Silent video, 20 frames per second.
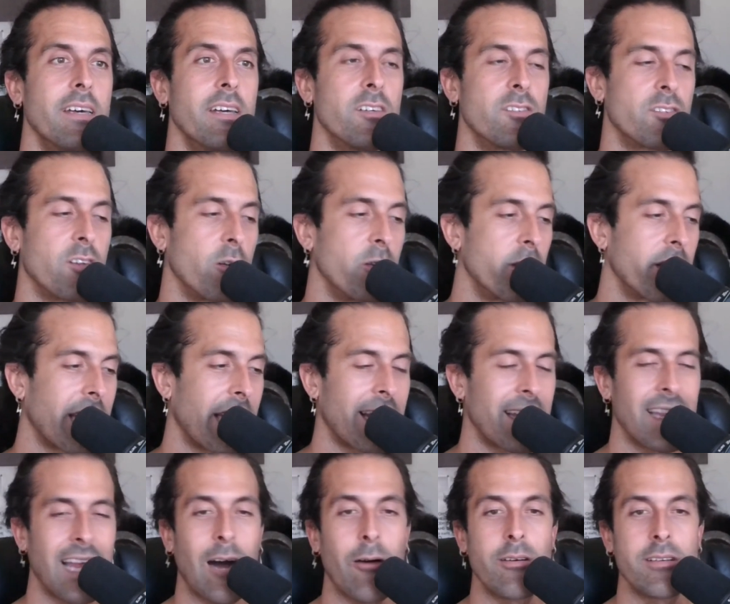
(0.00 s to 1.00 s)
So you can't
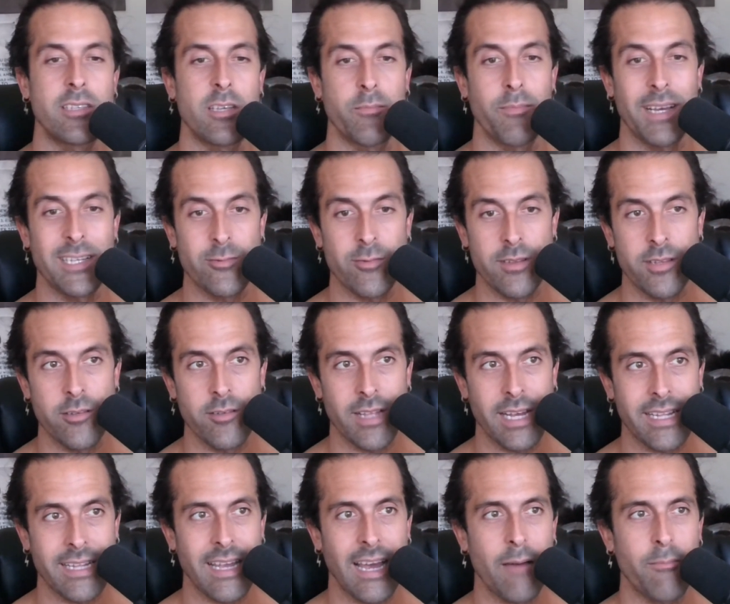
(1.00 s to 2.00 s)
allow it to mess with you
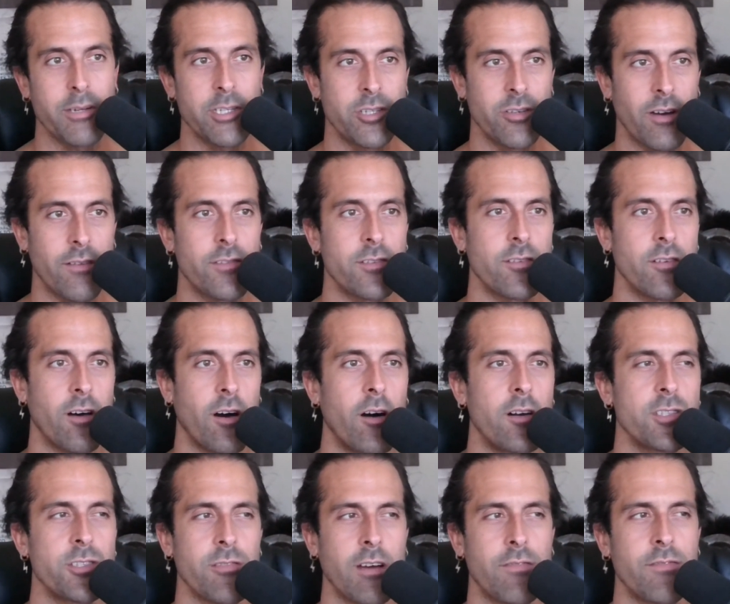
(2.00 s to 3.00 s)
like that. But you
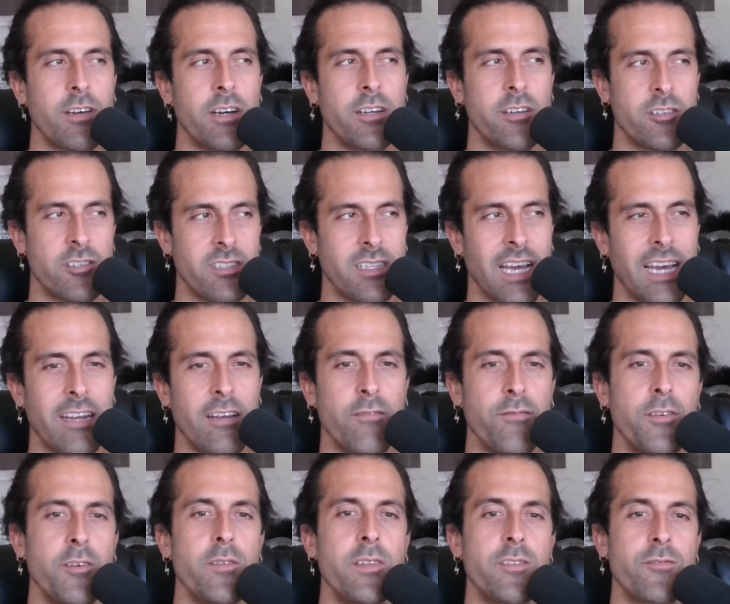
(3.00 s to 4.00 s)
also have to understand and
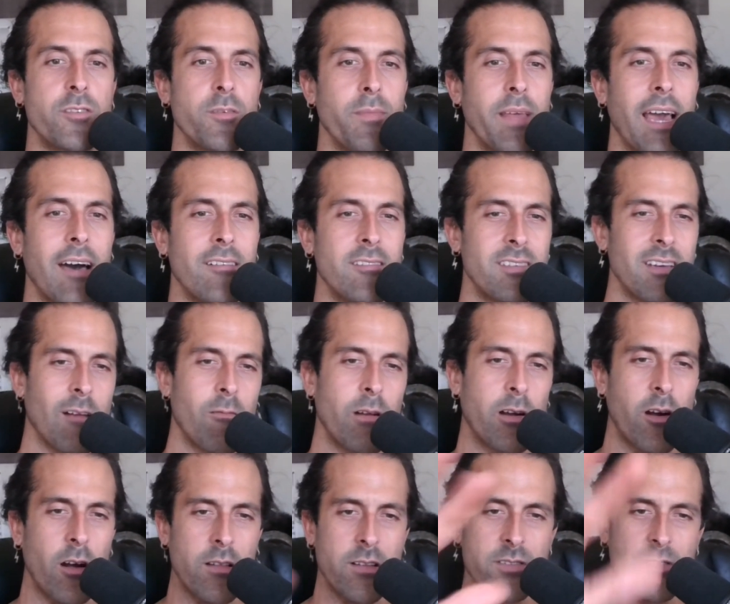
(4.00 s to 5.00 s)
view this from the outside,
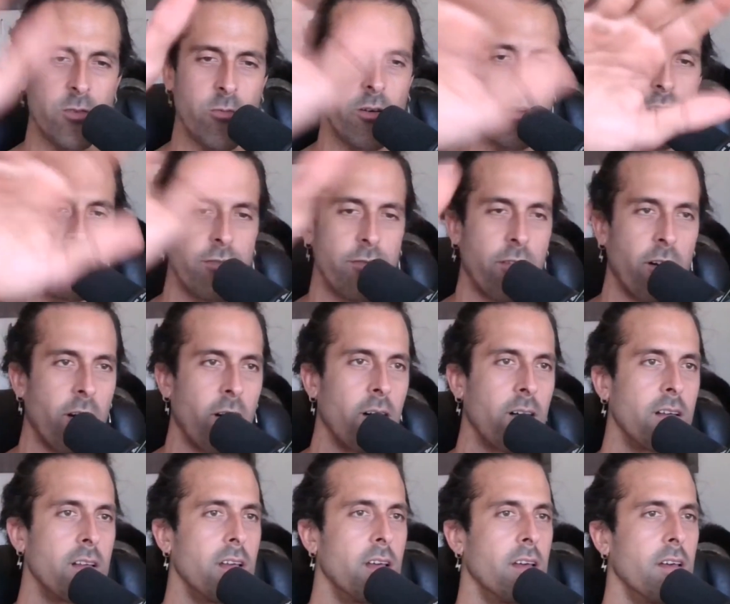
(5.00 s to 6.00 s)
regardless of where you
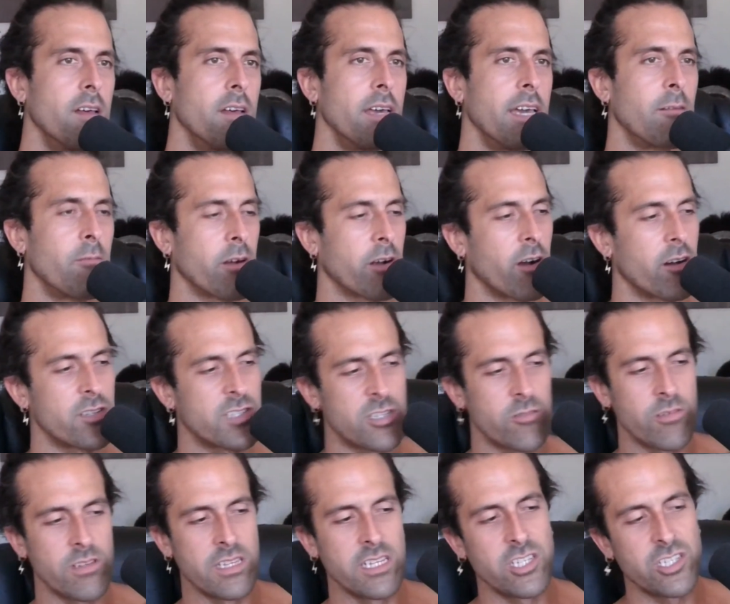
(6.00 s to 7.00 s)
fall in regards to
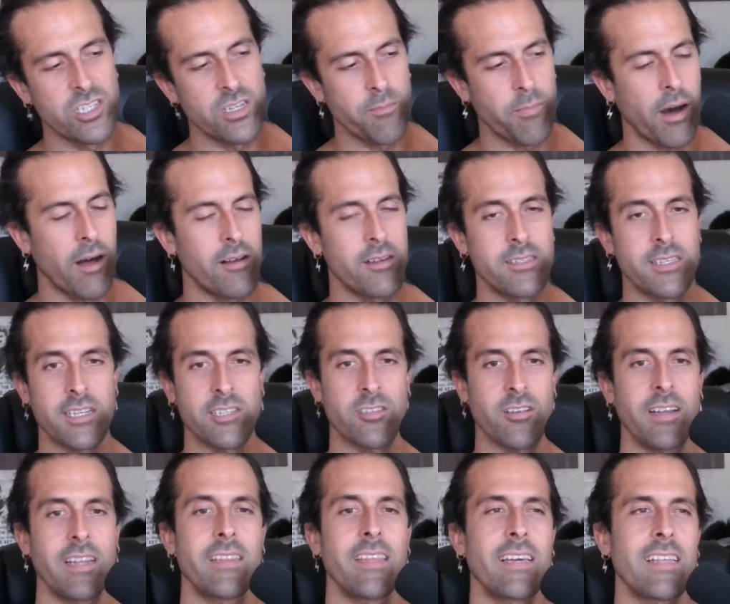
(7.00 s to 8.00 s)
religion, politics, or
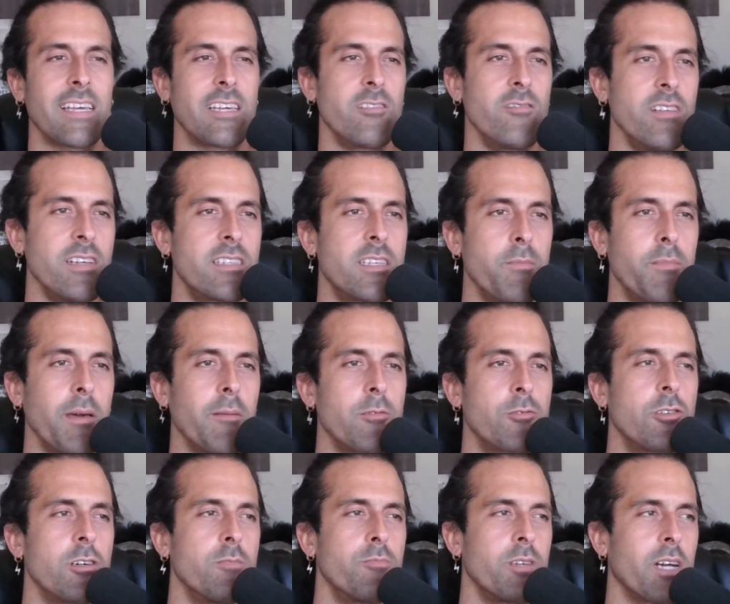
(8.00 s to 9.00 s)
anything. Like, you need to be able
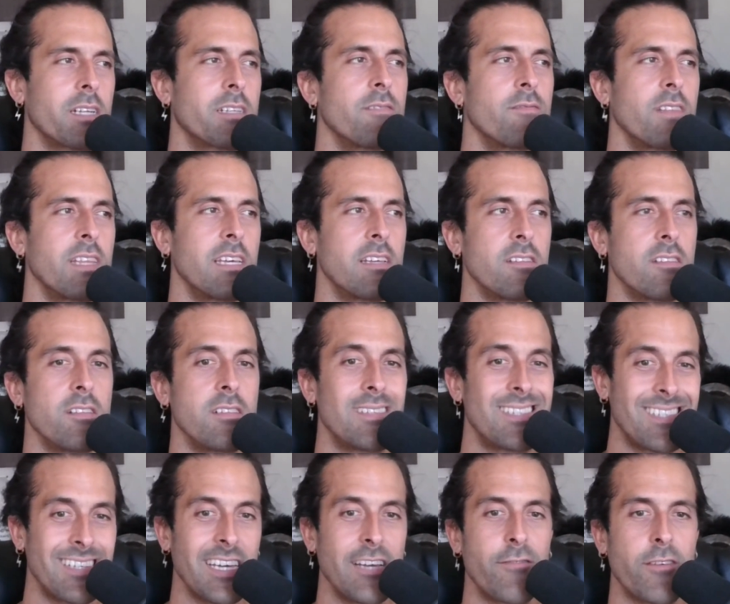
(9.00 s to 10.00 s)
to objectively
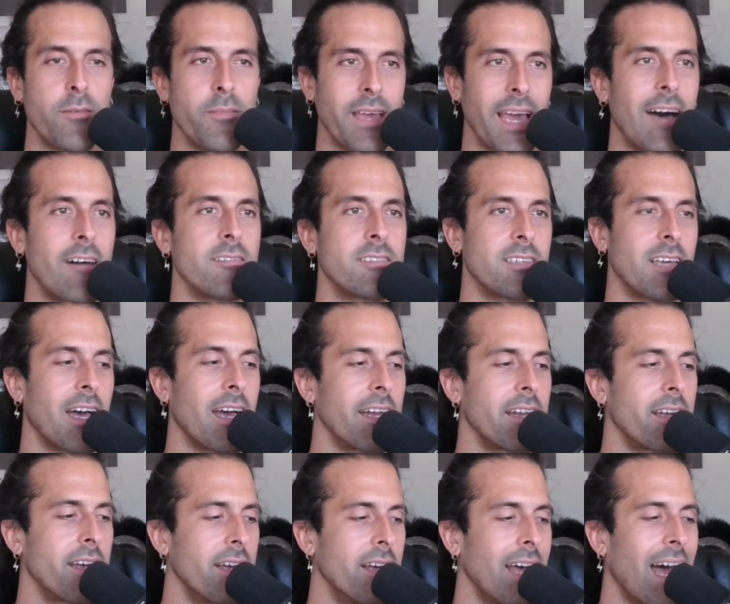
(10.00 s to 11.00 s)
see from the
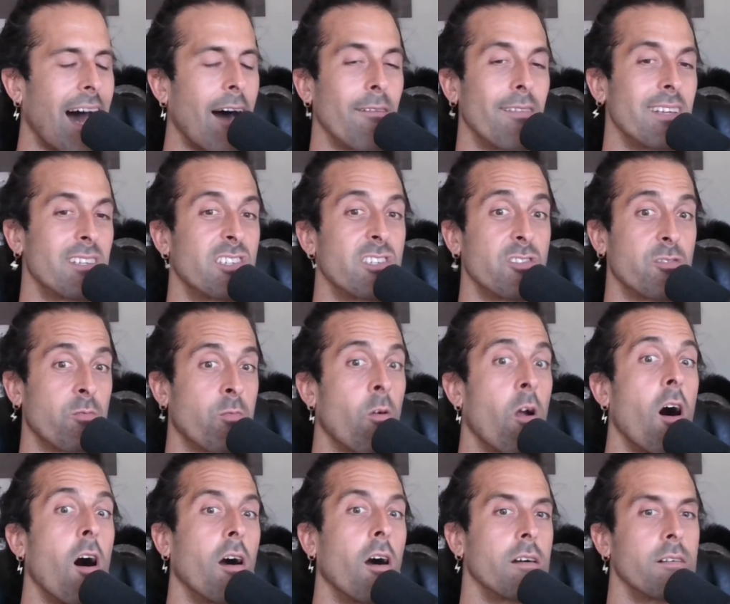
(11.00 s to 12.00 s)
outside how this is
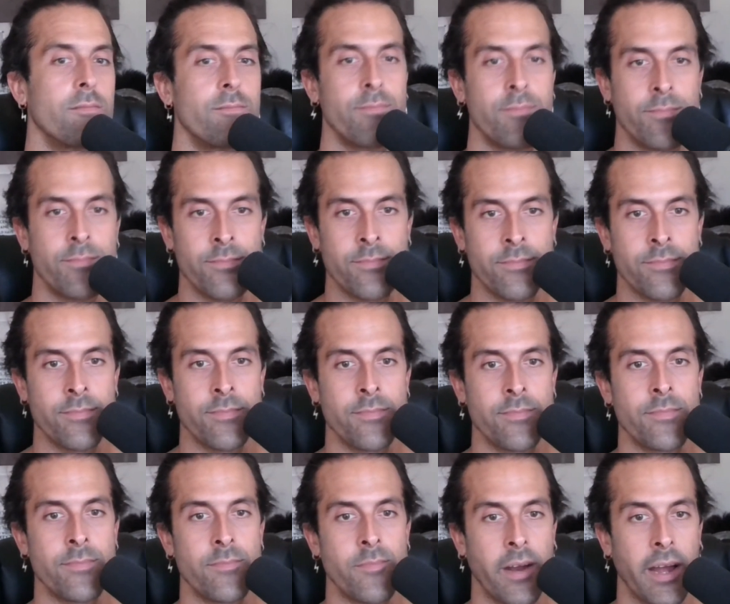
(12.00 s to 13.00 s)
wrong,
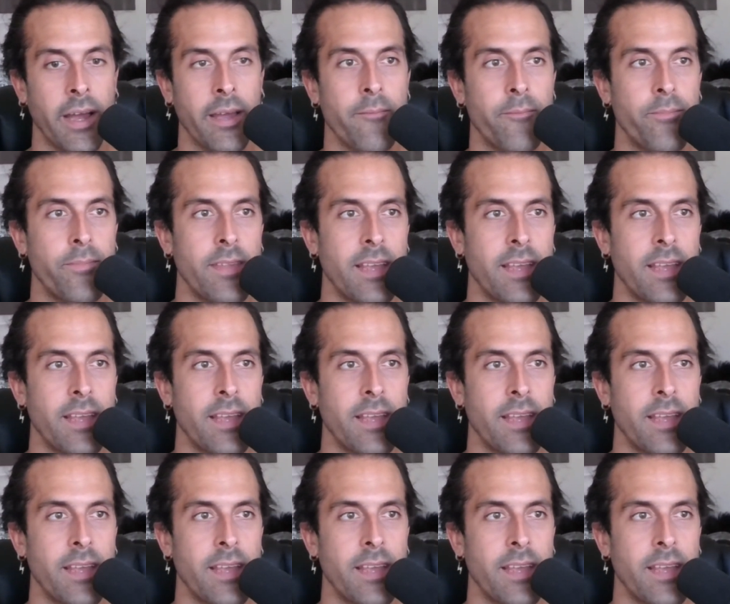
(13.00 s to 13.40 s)
right?